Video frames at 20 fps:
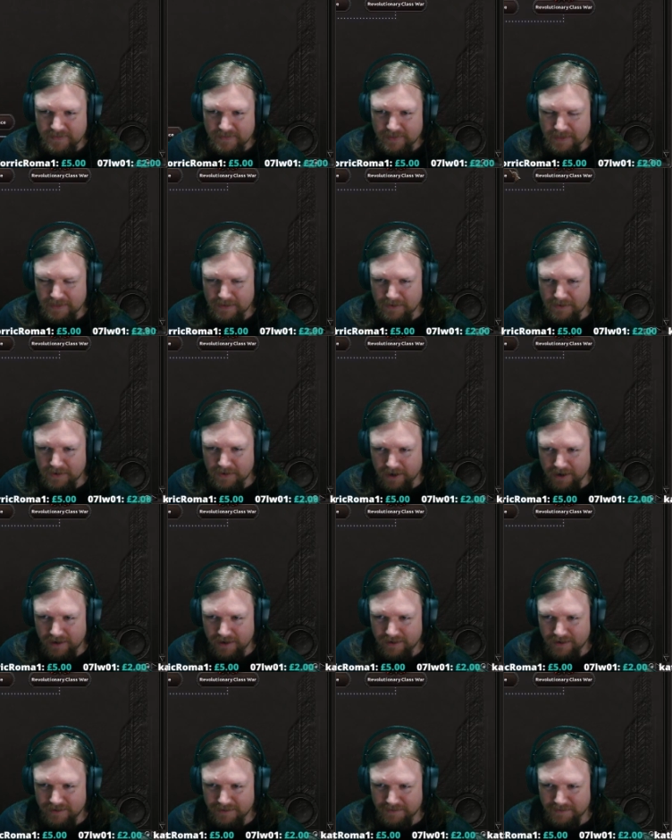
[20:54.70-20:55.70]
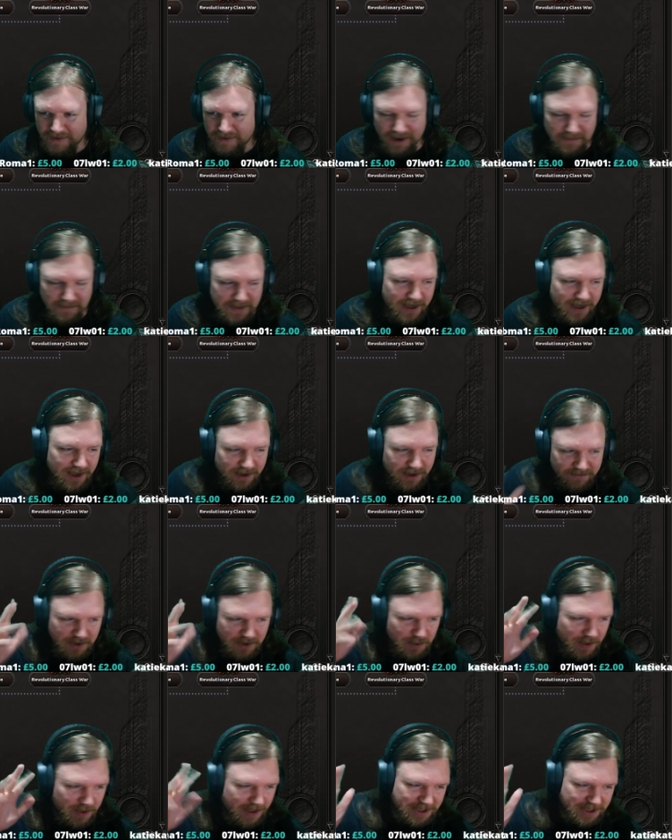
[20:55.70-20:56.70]
Okay. I'm getting a
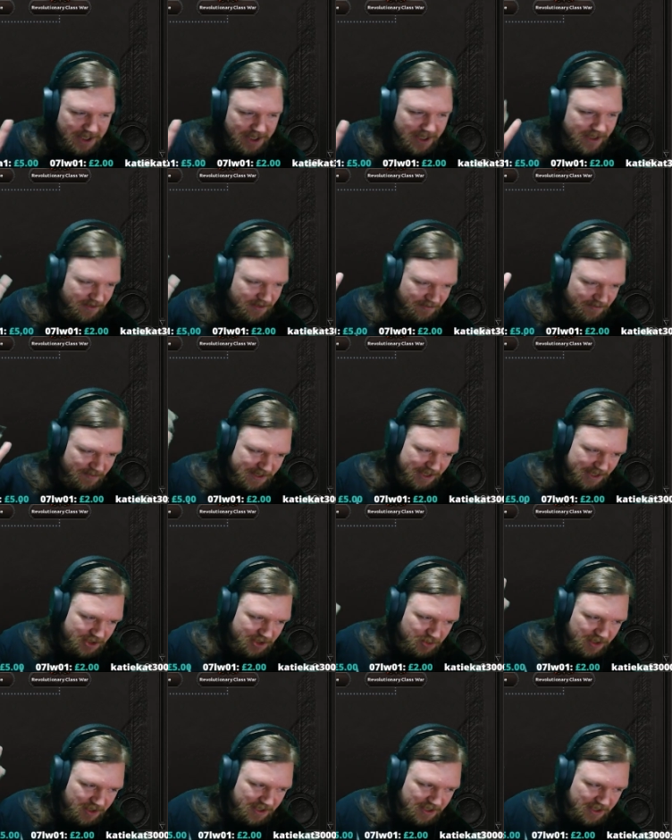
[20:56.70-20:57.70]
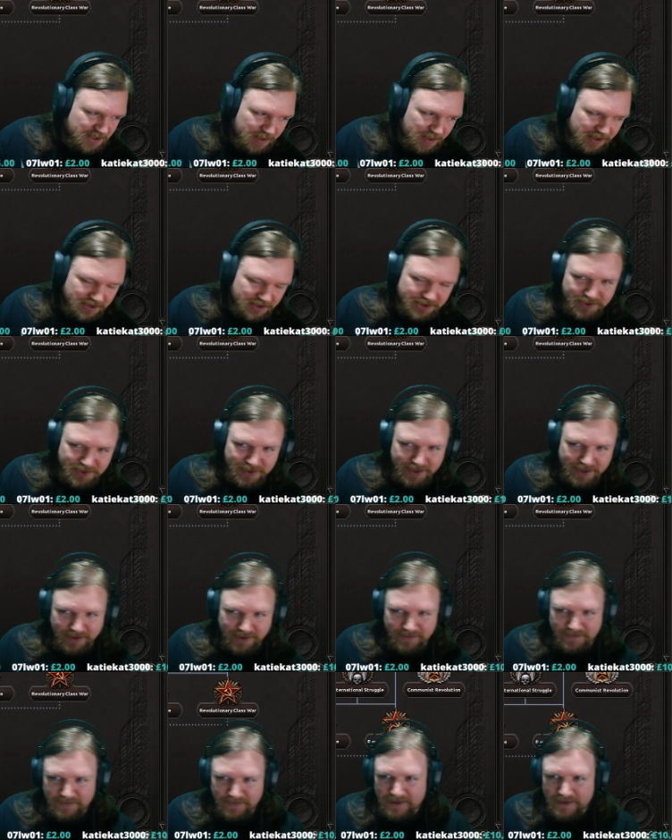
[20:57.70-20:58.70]
few ideas of potential things that we can do here.
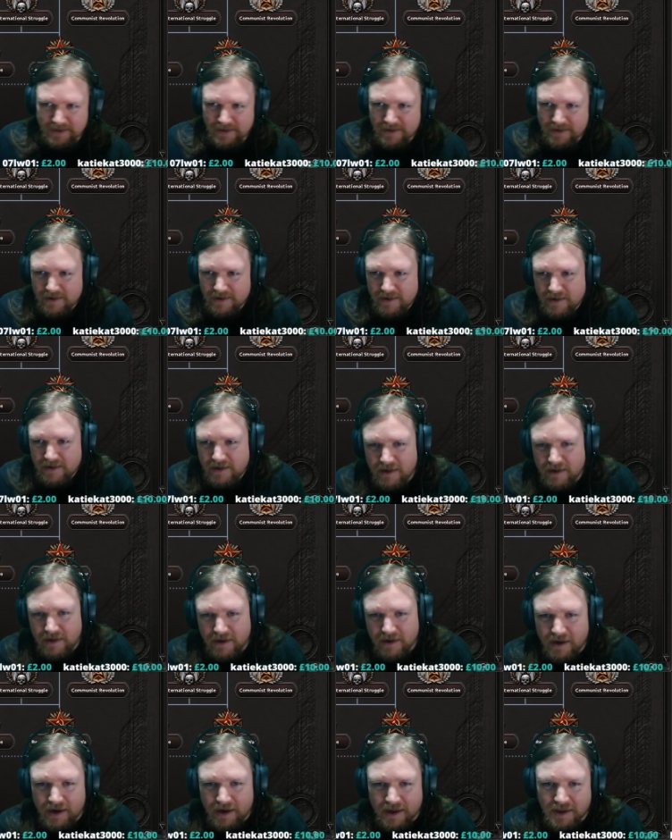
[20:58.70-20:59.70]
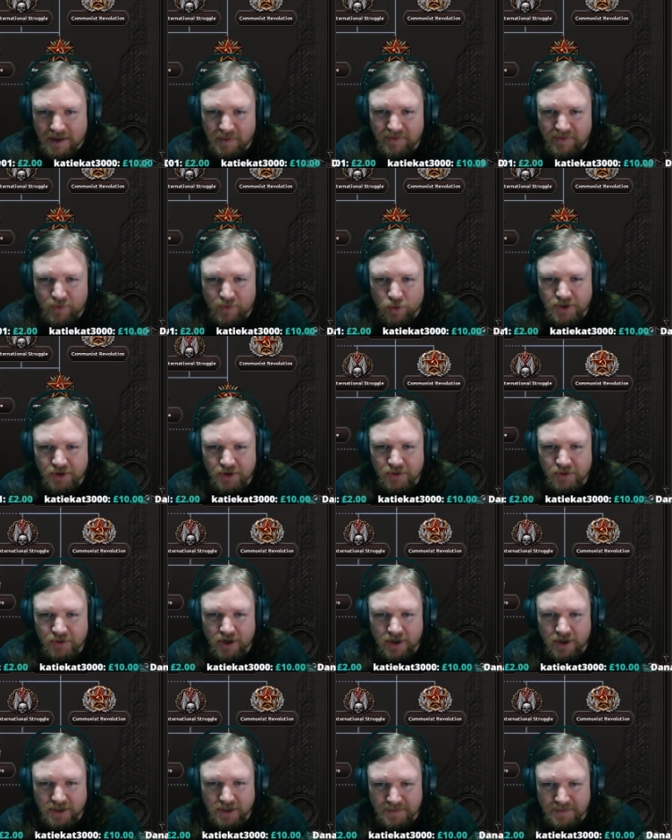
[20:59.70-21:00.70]
And then we've also
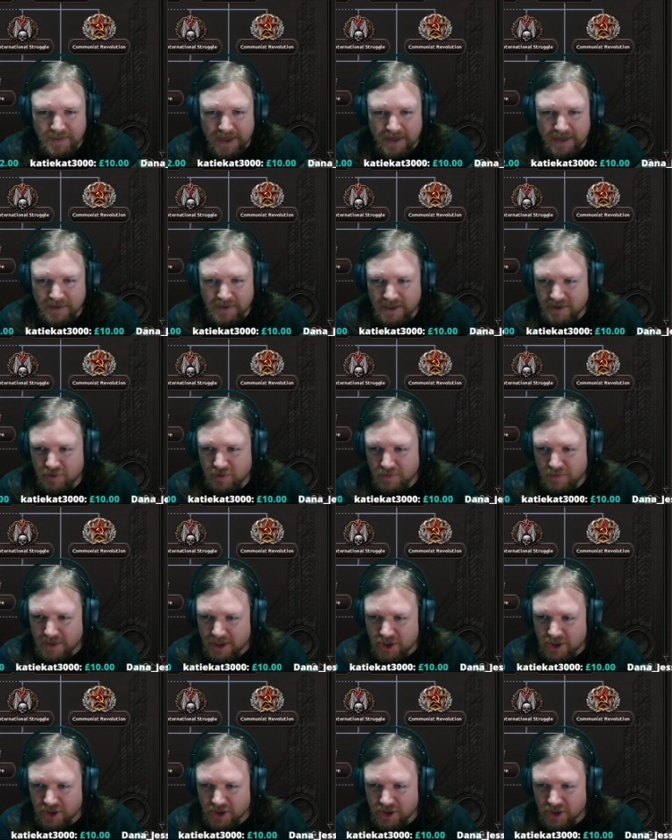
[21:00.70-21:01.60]
got banned political militias